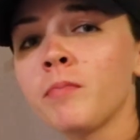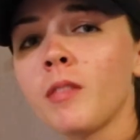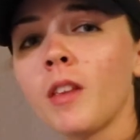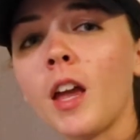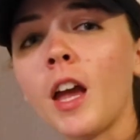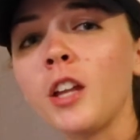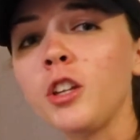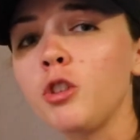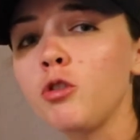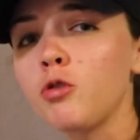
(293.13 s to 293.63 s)

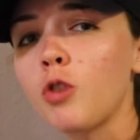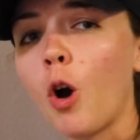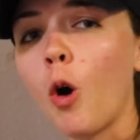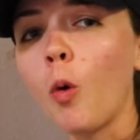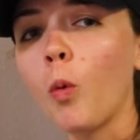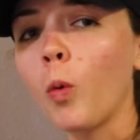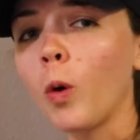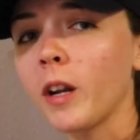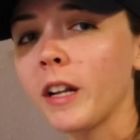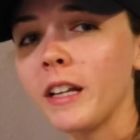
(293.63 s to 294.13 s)
and you
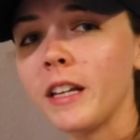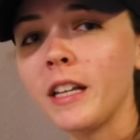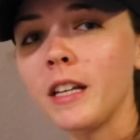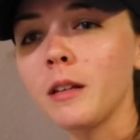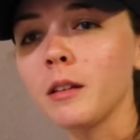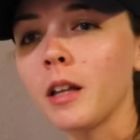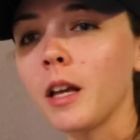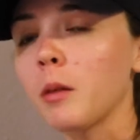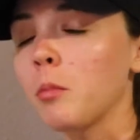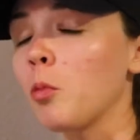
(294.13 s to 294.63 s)
don't want to
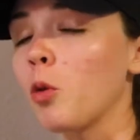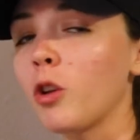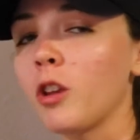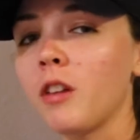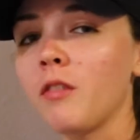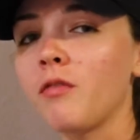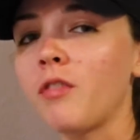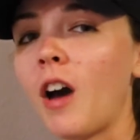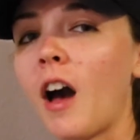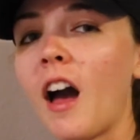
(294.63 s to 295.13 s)
eat like more
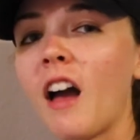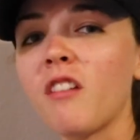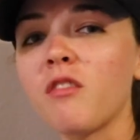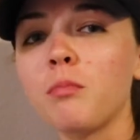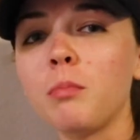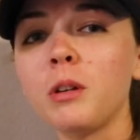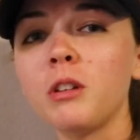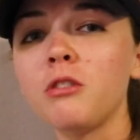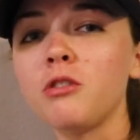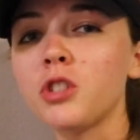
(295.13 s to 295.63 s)
than 5,
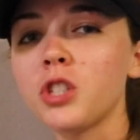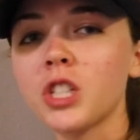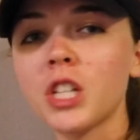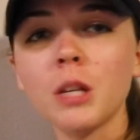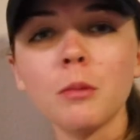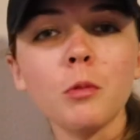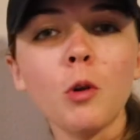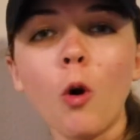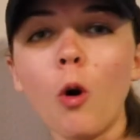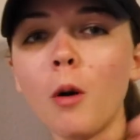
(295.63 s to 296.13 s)
but you just
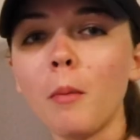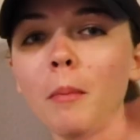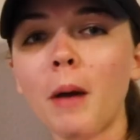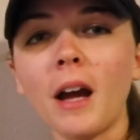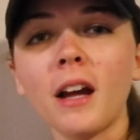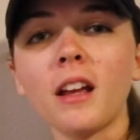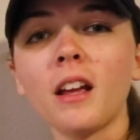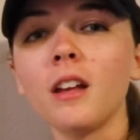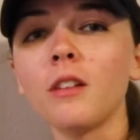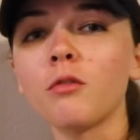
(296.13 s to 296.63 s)
keep going
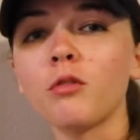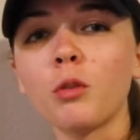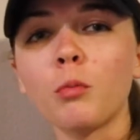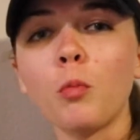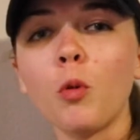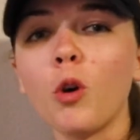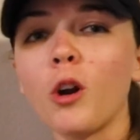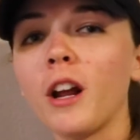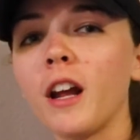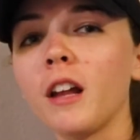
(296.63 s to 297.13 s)
back in for
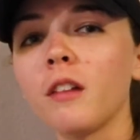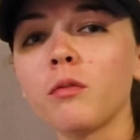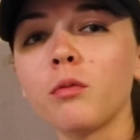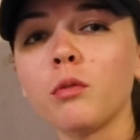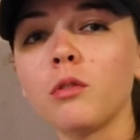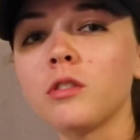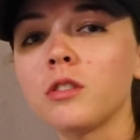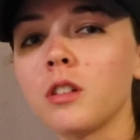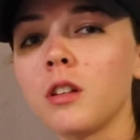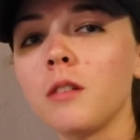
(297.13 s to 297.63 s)
more
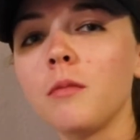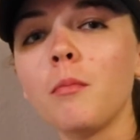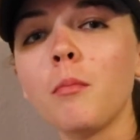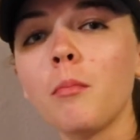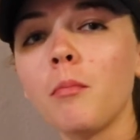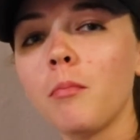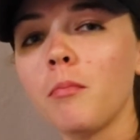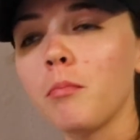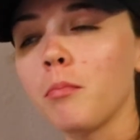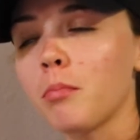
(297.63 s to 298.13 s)
handfuls and
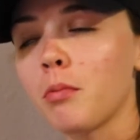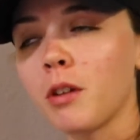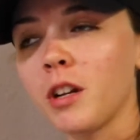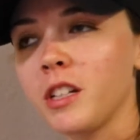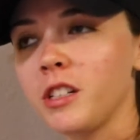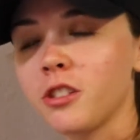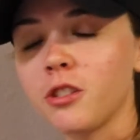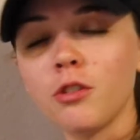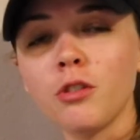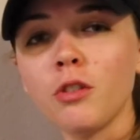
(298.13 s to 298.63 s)

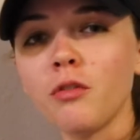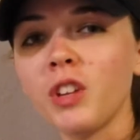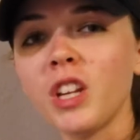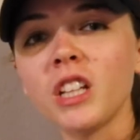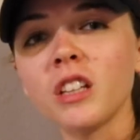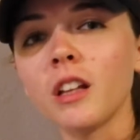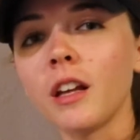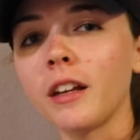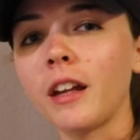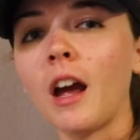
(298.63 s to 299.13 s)
pretty soon you've
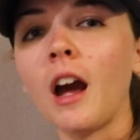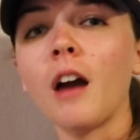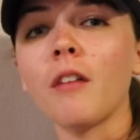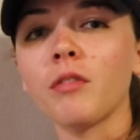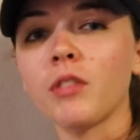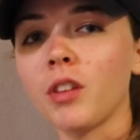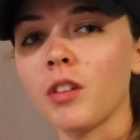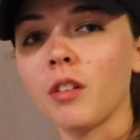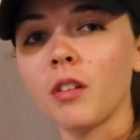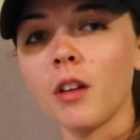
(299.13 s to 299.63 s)
eaten like
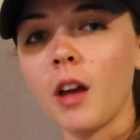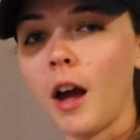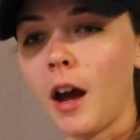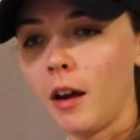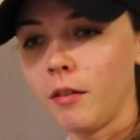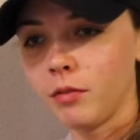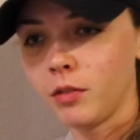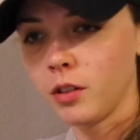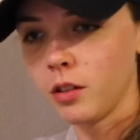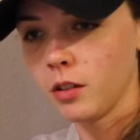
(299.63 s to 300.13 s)
half
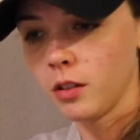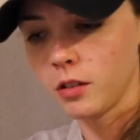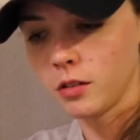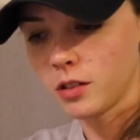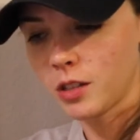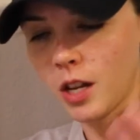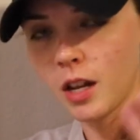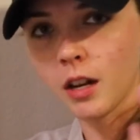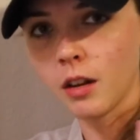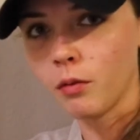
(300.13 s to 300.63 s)
the
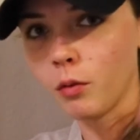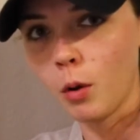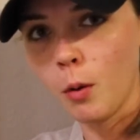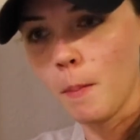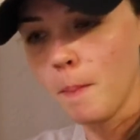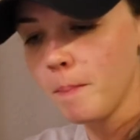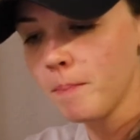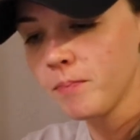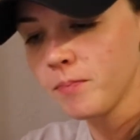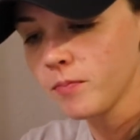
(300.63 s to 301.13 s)
10 of
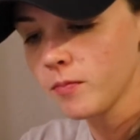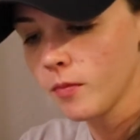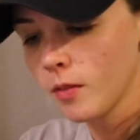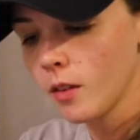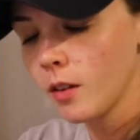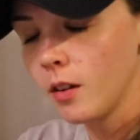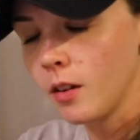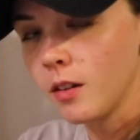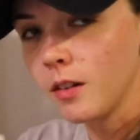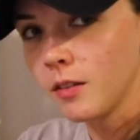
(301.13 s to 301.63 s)
them.
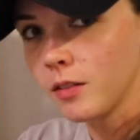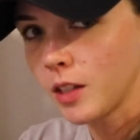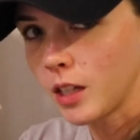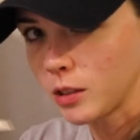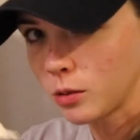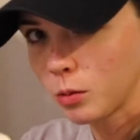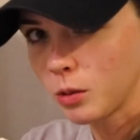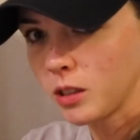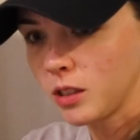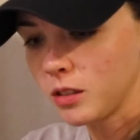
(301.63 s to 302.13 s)

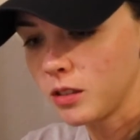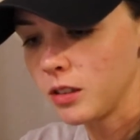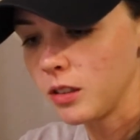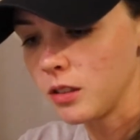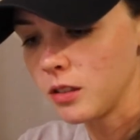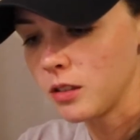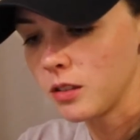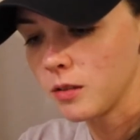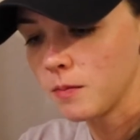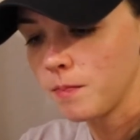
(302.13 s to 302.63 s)
That's what this
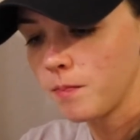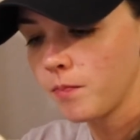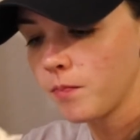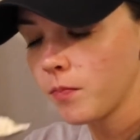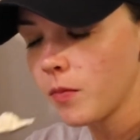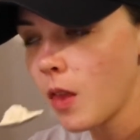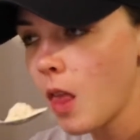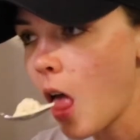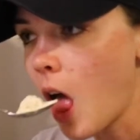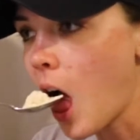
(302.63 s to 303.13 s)
is.
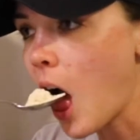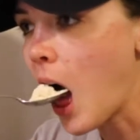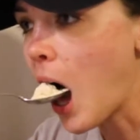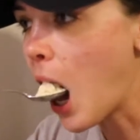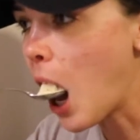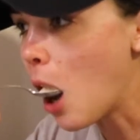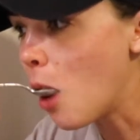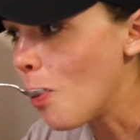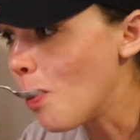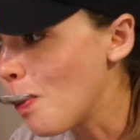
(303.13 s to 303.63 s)

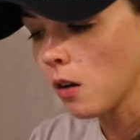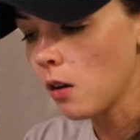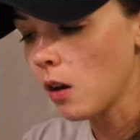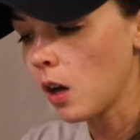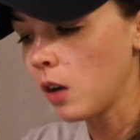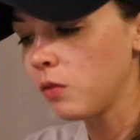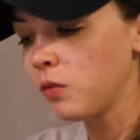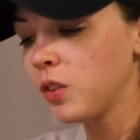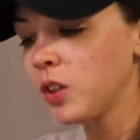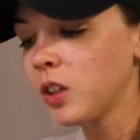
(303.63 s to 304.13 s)

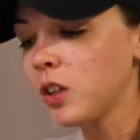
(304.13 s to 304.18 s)
I feel